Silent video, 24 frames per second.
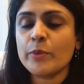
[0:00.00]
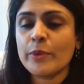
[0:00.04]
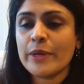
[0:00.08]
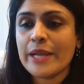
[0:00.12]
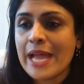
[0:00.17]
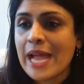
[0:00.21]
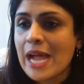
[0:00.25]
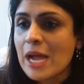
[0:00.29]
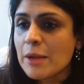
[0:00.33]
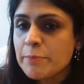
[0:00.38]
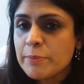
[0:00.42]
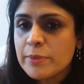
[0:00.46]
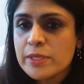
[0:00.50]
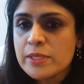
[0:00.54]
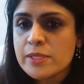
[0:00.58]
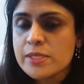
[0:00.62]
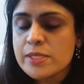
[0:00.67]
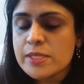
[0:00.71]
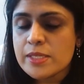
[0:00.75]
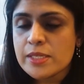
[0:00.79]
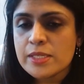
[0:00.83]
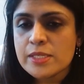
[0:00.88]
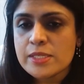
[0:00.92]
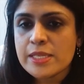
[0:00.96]
what
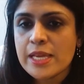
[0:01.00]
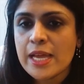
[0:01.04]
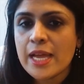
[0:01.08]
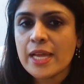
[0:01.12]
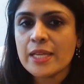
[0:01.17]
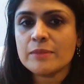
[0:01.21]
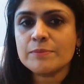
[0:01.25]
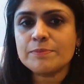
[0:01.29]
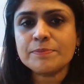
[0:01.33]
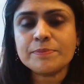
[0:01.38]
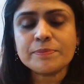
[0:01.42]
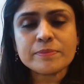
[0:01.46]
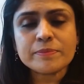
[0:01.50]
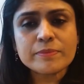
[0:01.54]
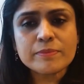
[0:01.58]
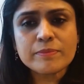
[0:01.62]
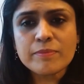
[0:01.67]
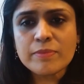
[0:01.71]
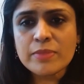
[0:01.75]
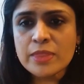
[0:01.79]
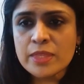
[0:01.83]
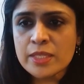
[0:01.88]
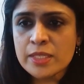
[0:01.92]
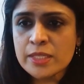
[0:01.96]
happens is that
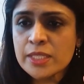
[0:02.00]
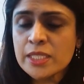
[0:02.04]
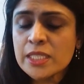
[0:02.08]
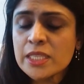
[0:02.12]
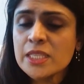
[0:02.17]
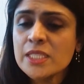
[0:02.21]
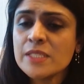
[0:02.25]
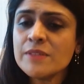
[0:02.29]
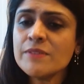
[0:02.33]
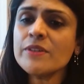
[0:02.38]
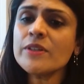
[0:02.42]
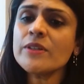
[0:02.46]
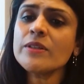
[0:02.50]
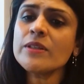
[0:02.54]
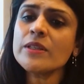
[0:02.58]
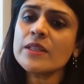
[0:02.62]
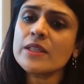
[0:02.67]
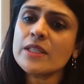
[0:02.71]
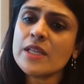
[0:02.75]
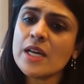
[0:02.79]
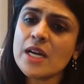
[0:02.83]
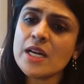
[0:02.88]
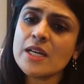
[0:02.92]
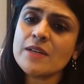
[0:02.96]
the liver
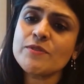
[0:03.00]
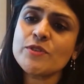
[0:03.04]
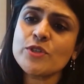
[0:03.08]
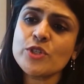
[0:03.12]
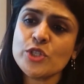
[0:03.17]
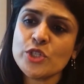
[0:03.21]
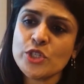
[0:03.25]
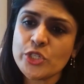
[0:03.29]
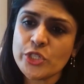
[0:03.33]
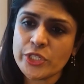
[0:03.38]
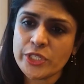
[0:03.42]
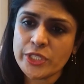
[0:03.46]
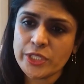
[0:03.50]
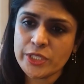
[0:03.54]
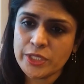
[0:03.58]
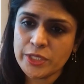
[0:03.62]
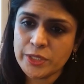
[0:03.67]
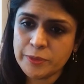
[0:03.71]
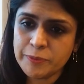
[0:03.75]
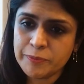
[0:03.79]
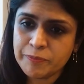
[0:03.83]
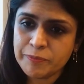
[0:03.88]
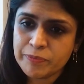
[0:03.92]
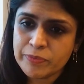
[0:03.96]
loves
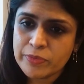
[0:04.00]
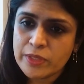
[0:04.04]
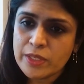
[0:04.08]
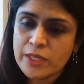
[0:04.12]
sugar.